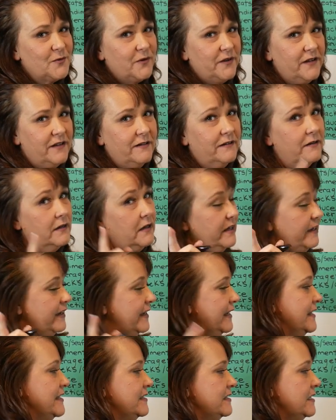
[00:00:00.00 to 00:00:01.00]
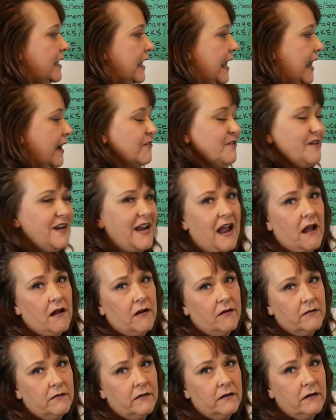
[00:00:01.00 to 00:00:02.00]
one is a count
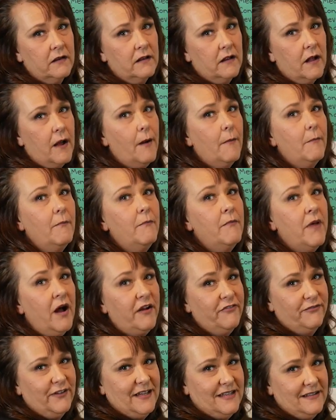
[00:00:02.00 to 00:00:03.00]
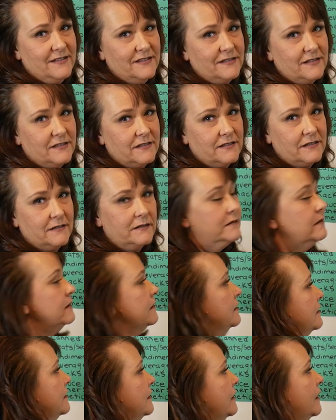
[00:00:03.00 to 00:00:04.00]
noun, muffins.
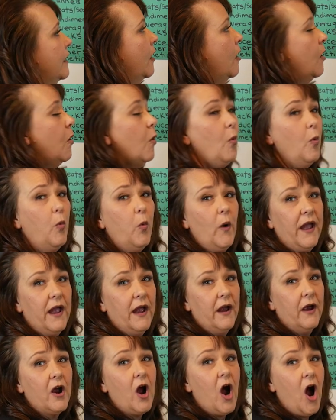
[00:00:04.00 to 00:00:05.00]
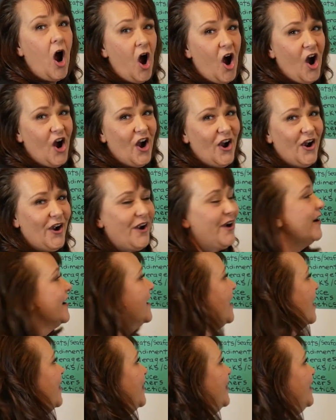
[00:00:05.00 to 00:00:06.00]
Where are
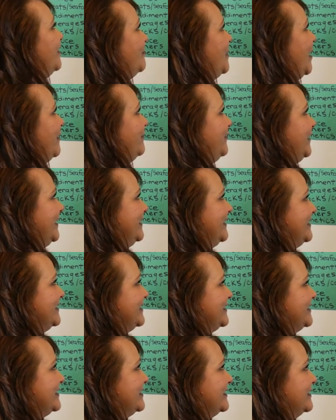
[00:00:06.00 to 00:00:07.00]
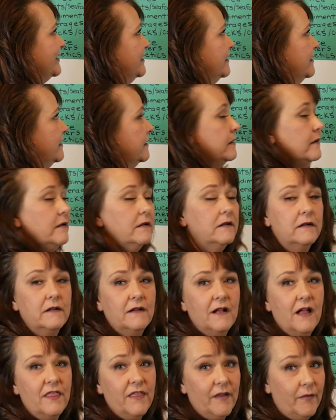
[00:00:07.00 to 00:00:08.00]
the muffins?
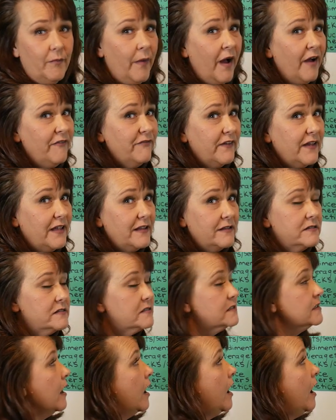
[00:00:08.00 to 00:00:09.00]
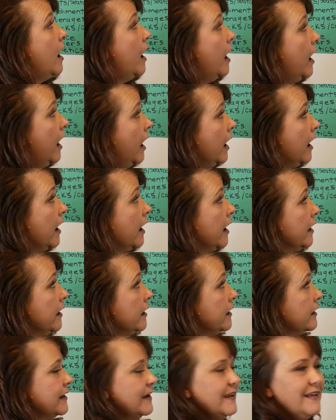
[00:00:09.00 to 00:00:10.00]
The muffins
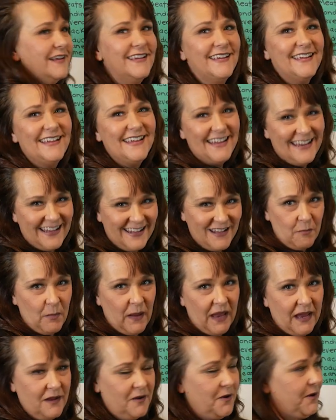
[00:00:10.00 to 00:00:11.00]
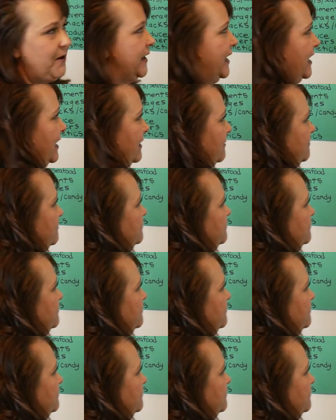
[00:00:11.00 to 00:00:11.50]
are in the bakery.